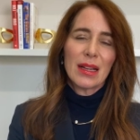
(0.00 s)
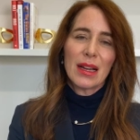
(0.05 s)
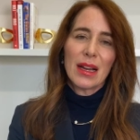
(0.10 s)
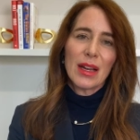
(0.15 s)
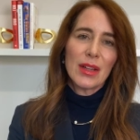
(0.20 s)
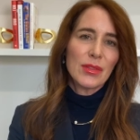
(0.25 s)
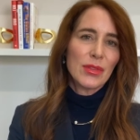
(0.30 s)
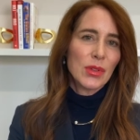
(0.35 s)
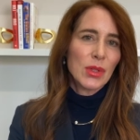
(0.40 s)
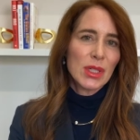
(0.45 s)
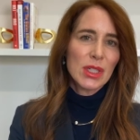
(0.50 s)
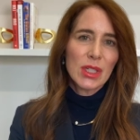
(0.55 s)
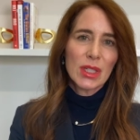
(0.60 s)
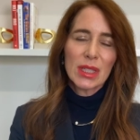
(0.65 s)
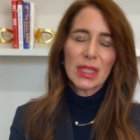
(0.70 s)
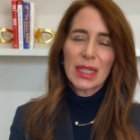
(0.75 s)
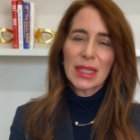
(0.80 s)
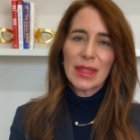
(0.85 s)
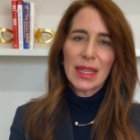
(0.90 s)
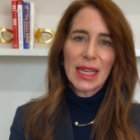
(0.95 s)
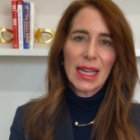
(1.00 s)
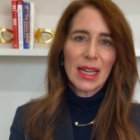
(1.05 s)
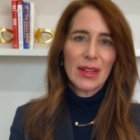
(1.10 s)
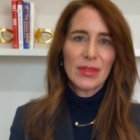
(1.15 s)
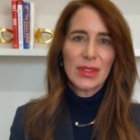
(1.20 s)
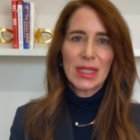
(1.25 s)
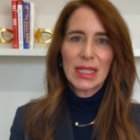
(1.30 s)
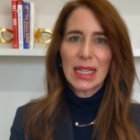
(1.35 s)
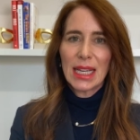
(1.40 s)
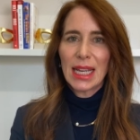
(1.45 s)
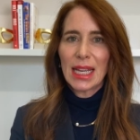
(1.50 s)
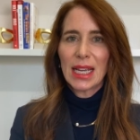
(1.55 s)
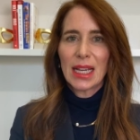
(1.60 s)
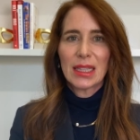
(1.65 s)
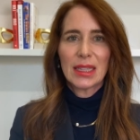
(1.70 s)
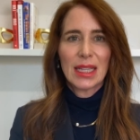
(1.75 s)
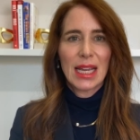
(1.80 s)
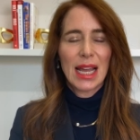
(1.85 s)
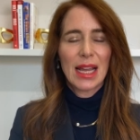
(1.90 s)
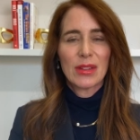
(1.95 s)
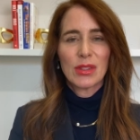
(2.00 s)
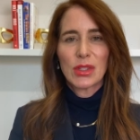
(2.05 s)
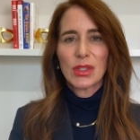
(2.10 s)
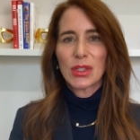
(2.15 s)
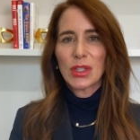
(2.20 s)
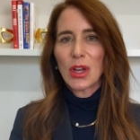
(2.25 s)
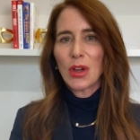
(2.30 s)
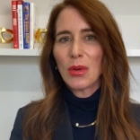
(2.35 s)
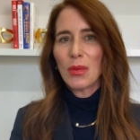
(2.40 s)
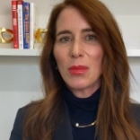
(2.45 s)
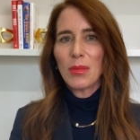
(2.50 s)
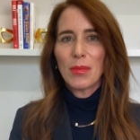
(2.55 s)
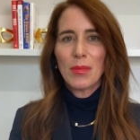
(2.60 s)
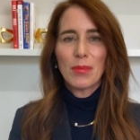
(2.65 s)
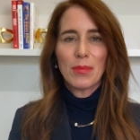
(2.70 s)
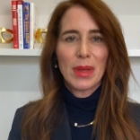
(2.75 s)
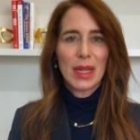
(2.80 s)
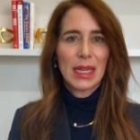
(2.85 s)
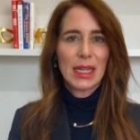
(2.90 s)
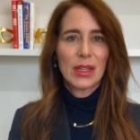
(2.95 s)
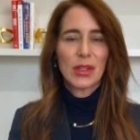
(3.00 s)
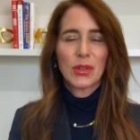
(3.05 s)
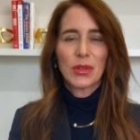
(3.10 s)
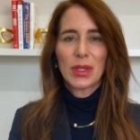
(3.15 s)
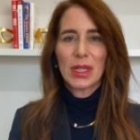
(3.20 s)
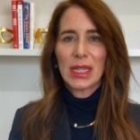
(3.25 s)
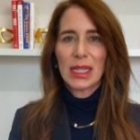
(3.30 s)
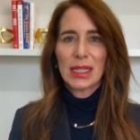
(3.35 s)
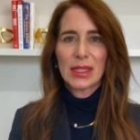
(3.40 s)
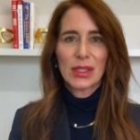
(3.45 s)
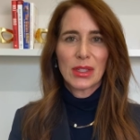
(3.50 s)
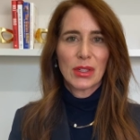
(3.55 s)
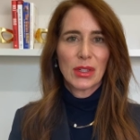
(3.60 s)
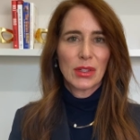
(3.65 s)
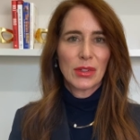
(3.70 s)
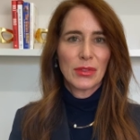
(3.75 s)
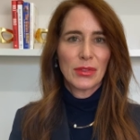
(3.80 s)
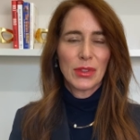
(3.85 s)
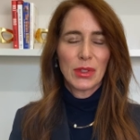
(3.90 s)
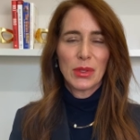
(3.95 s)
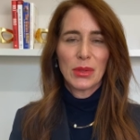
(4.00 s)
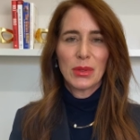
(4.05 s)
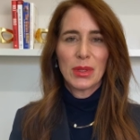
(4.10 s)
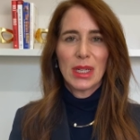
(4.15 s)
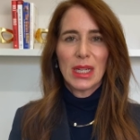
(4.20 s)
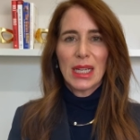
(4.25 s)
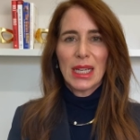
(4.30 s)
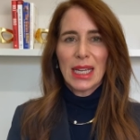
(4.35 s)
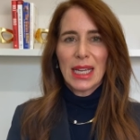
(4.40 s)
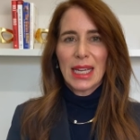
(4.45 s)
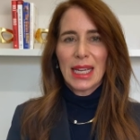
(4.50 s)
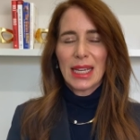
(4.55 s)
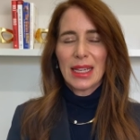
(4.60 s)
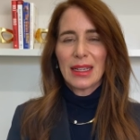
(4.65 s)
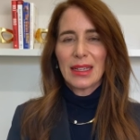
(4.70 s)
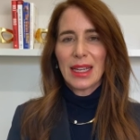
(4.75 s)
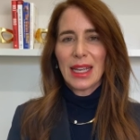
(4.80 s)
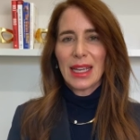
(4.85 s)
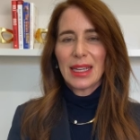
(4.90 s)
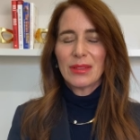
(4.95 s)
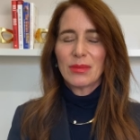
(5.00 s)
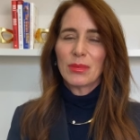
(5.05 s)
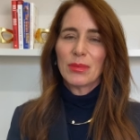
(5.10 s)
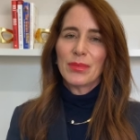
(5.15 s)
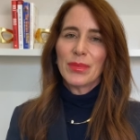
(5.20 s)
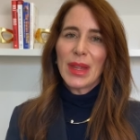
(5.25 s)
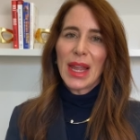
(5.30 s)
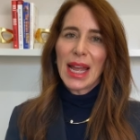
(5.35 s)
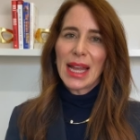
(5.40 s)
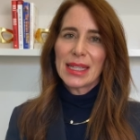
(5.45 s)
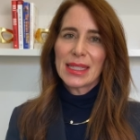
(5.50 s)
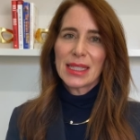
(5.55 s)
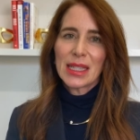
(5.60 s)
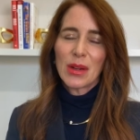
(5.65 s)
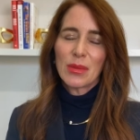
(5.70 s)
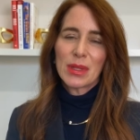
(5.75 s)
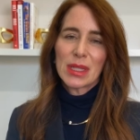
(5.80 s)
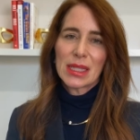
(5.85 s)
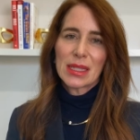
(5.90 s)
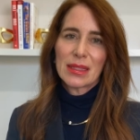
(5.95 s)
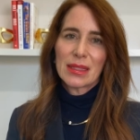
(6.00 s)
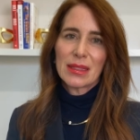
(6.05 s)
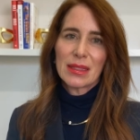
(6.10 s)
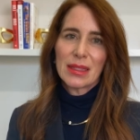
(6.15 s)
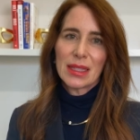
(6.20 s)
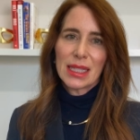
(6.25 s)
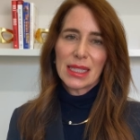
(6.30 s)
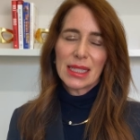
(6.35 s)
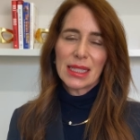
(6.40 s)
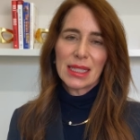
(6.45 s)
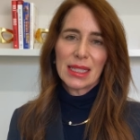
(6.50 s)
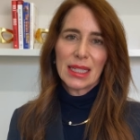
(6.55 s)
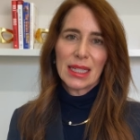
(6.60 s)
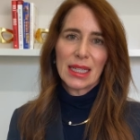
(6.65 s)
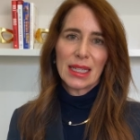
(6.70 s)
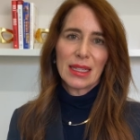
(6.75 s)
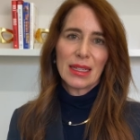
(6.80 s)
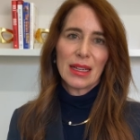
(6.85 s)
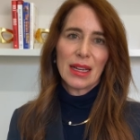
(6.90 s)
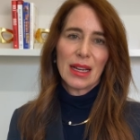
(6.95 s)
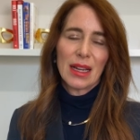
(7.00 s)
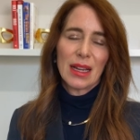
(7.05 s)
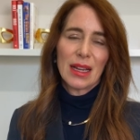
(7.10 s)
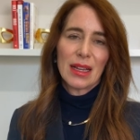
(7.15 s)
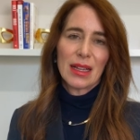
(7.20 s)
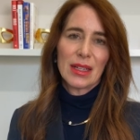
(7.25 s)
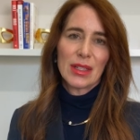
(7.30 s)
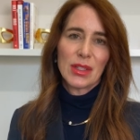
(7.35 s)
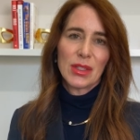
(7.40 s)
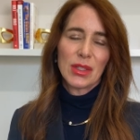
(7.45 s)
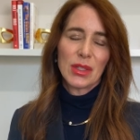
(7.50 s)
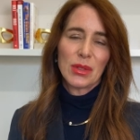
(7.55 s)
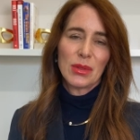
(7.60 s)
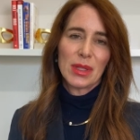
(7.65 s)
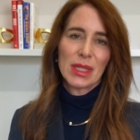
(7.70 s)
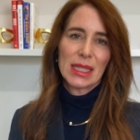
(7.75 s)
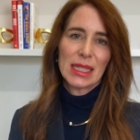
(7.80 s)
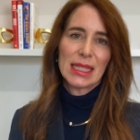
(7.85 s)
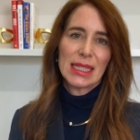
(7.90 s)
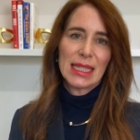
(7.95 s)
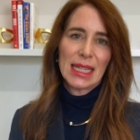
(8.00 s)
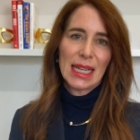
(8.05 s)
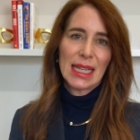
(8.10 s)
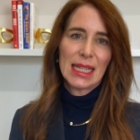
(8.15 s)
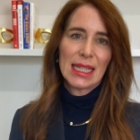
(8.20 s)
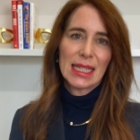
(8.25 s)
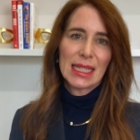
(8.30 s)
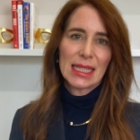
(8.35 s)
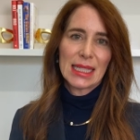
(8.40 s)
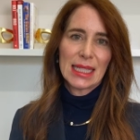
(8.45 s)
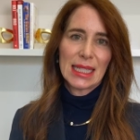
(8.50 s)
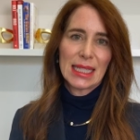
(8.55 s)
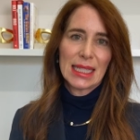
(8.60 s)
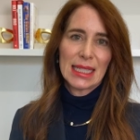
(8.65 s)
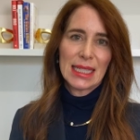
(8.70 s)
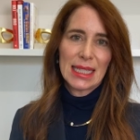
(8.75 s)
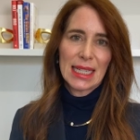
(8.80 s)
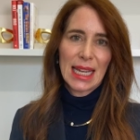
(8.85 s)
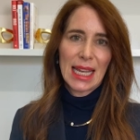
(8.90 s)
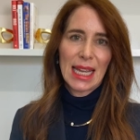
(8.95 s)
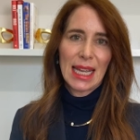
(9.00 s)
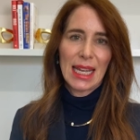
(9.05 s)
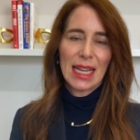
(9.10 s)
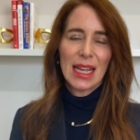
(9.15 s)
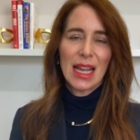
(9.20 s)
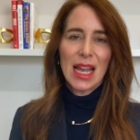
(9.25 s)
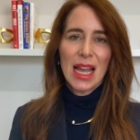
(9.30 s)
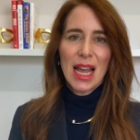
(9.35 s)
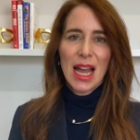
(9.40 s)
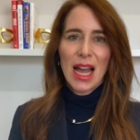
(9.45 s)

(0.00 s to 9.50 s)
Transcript: unfortunately, the FDA allows so many ingredients in our food. And as I was listening to this data today,